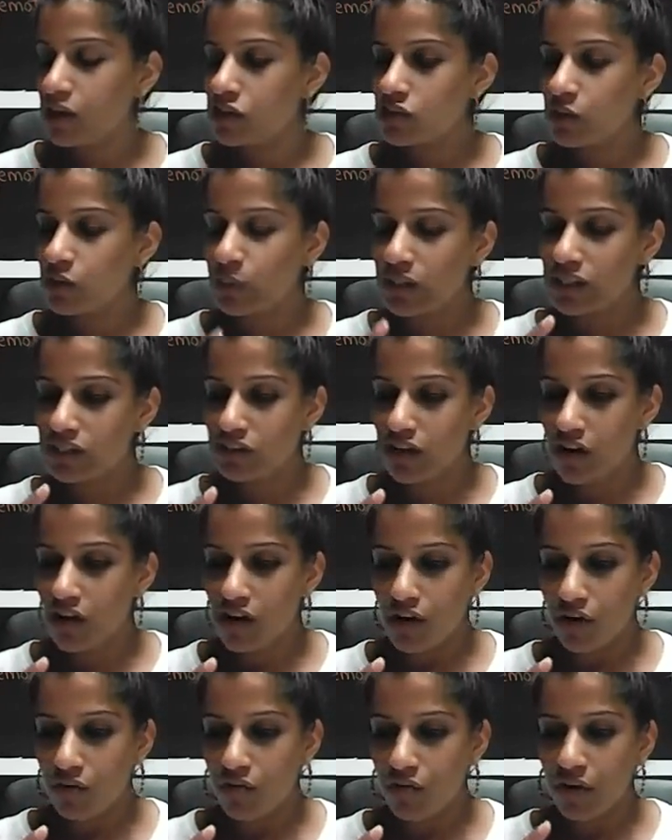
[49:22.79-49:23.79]
So we
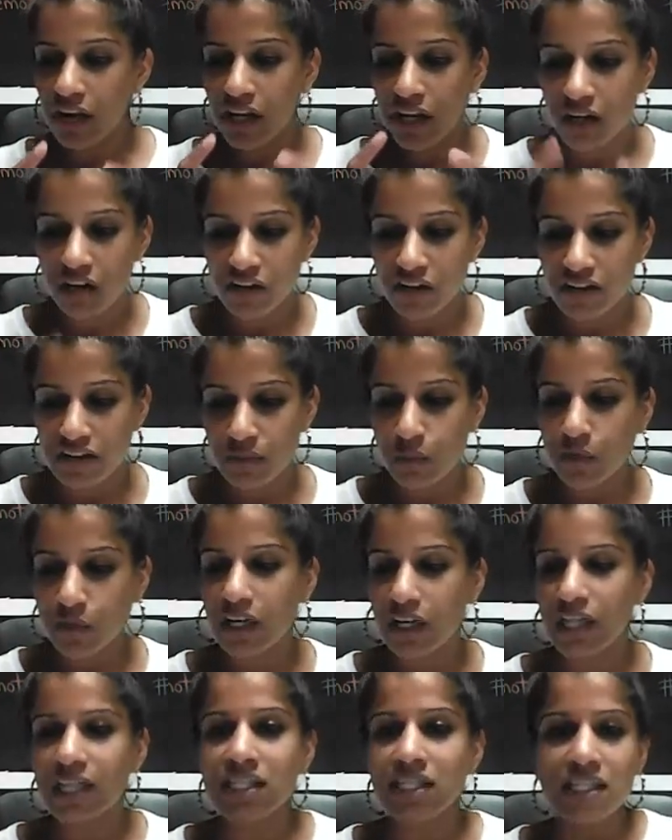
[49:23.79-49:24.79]
start recognizing what
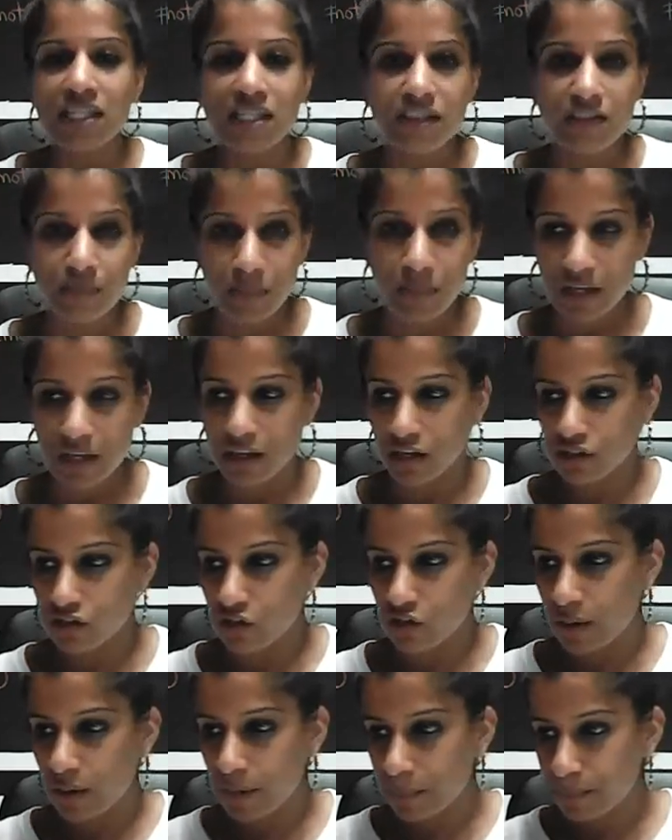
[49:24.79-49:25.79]
it is and then speaking
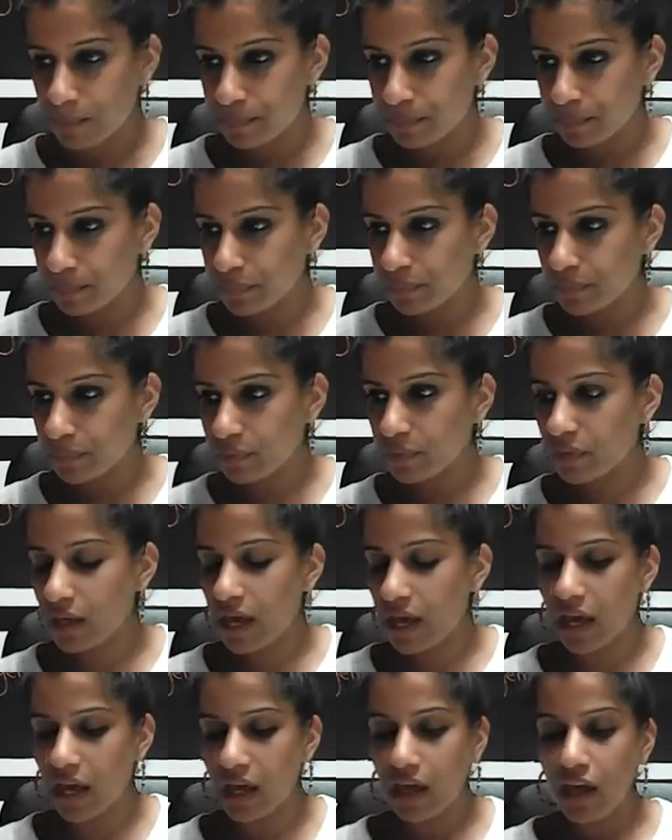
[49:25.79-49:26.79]
to it.
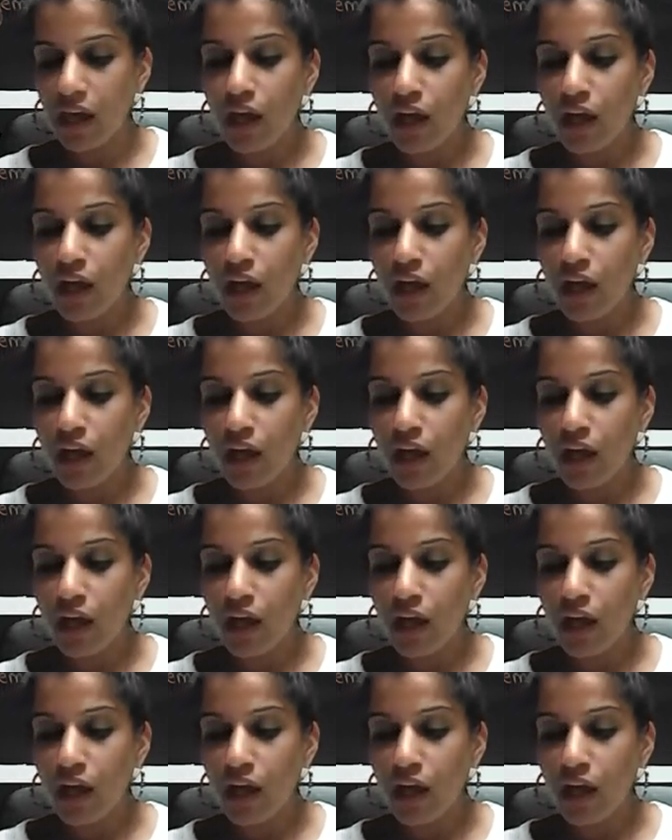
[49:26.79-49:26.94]
Okay.